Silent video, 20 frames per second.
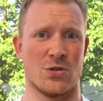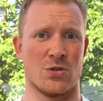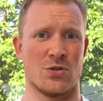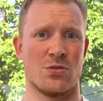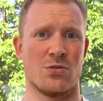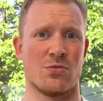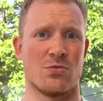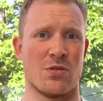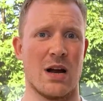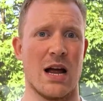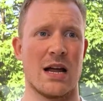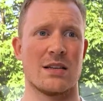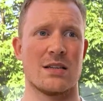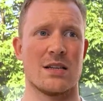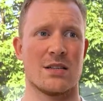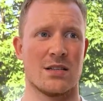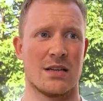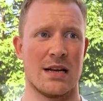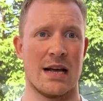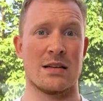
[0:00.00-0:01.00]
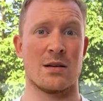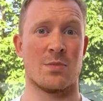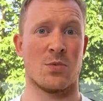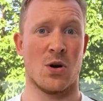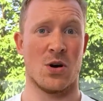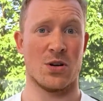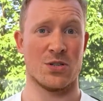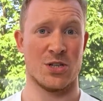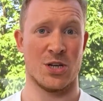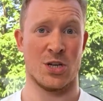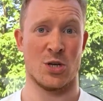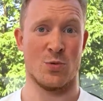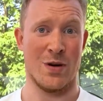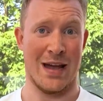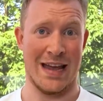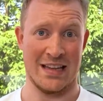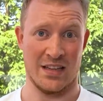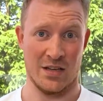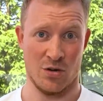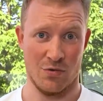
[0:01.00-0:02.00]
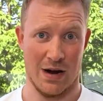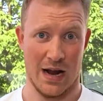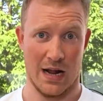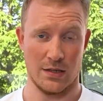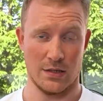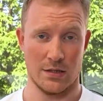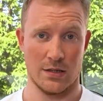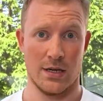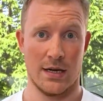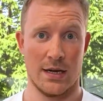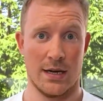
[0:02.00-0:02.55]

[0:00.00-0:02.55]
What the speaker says: you $2,000 is going to end up costing you $8,000